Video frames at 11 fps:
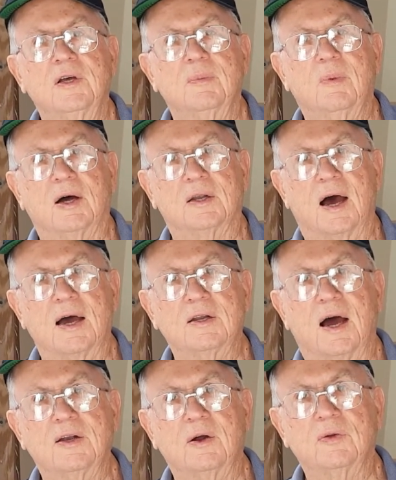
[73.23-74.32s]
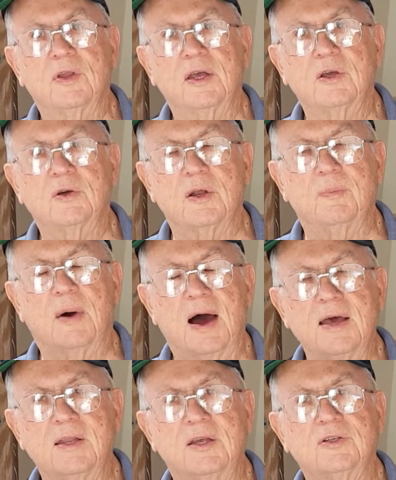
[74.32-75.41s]
but I, I don't think you can
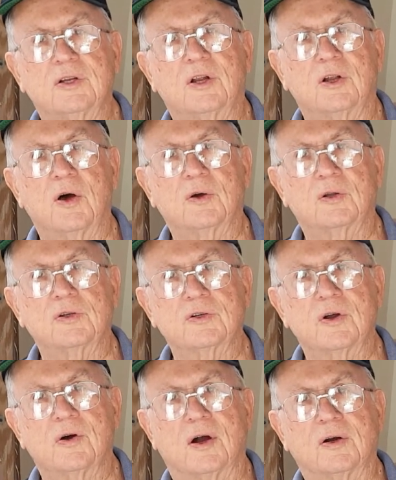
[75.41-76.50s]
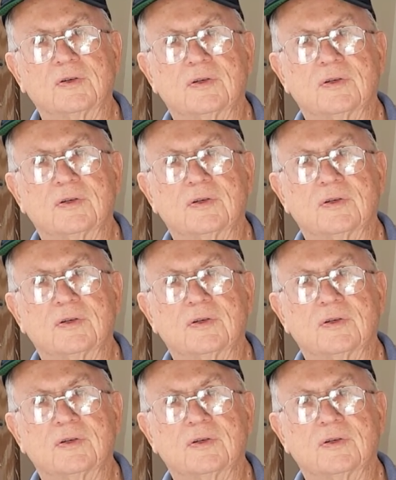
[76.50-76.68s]
buy these in the local store.